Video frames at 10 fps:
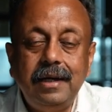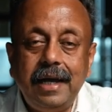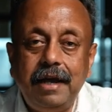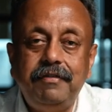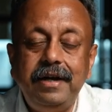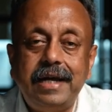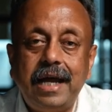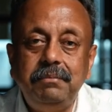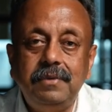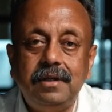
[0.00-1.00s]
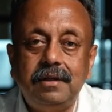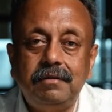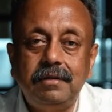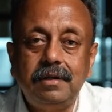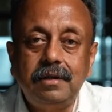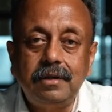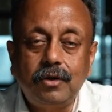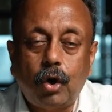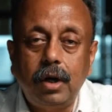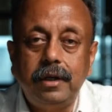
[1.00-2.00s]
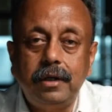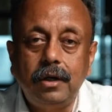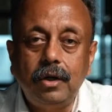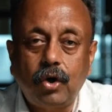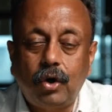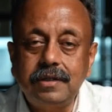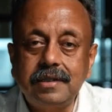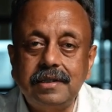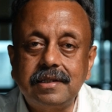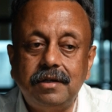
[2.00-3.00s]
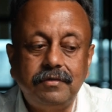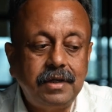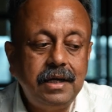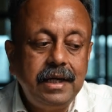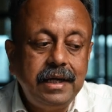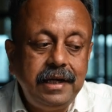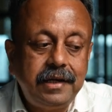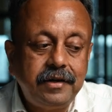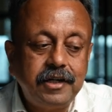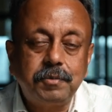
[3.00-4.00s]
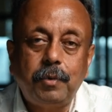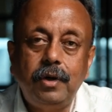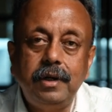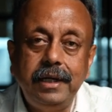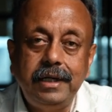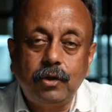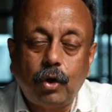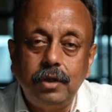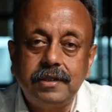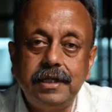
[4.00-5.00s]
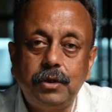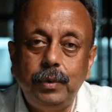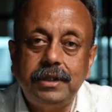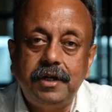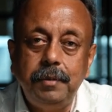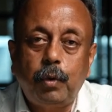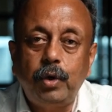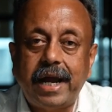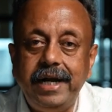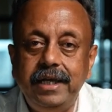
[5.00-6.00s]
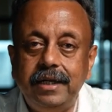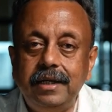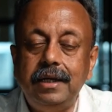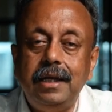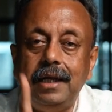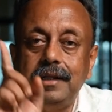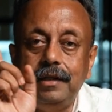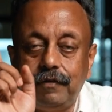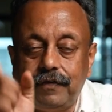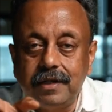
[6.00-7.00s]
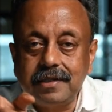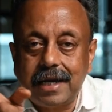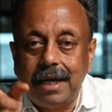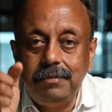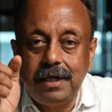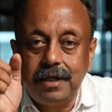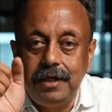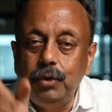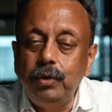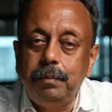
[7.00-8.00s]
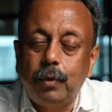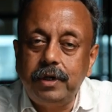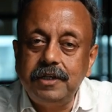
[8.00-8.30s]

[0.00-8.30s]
every time the caller calls the server, it calls it with a report ID. The first time that a new report